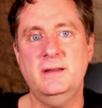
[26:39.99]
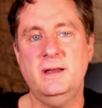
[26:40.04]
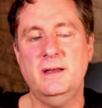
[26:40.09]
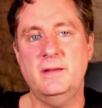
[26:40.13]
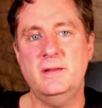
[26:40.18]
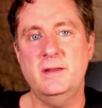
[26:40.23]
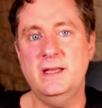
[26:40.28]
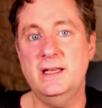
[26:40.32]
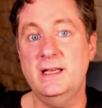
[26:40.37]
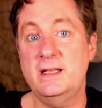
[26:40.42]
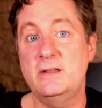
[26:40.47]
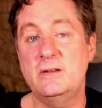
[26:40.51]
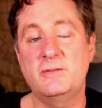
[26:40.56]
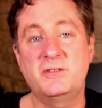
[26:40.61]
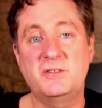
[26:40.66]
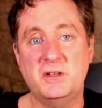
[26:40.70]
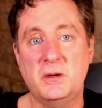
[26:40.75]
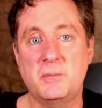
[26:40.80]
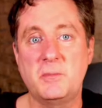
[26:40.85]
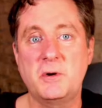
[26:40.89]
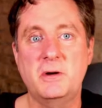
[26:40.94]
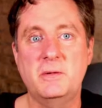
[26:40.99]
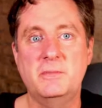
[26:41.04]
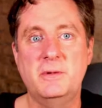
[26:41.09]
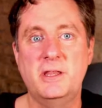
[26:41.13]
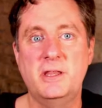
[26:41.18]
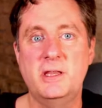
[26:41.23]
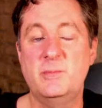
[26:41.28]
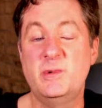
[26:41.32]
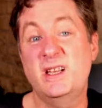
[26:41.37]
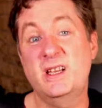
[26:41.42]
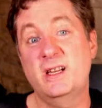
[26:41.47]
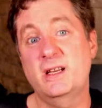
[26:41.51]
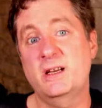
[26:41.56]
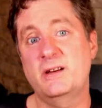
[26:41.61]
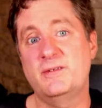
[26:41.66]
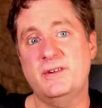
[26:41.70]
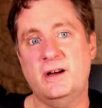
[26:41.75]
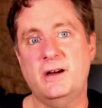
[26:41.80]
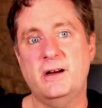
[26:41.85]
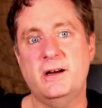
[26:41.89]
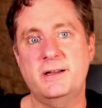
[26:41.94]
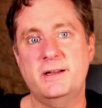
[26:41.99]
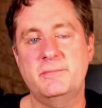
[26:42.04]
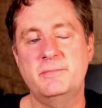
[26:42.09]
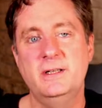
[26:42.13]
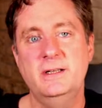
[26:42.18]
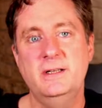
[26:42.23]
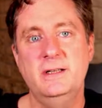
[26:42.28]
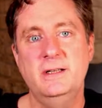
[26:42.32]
the end of summer and the beginning of autumn.